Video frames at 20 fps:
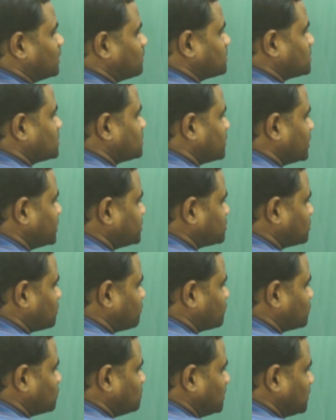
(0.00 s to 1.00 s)
representation
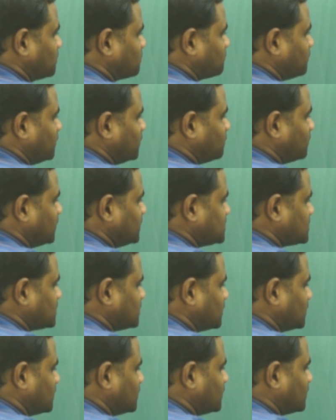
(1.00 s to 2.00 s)
of cumulative
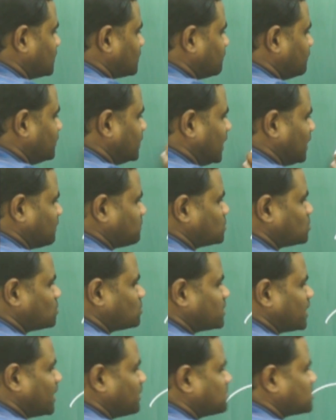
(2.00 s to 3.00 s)
frequency, we have
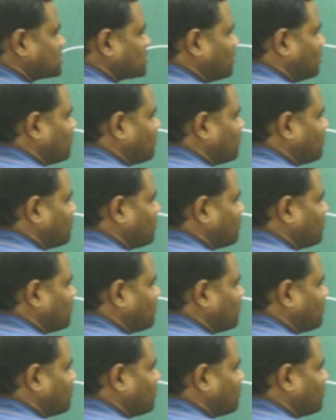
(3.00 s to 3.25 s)
two types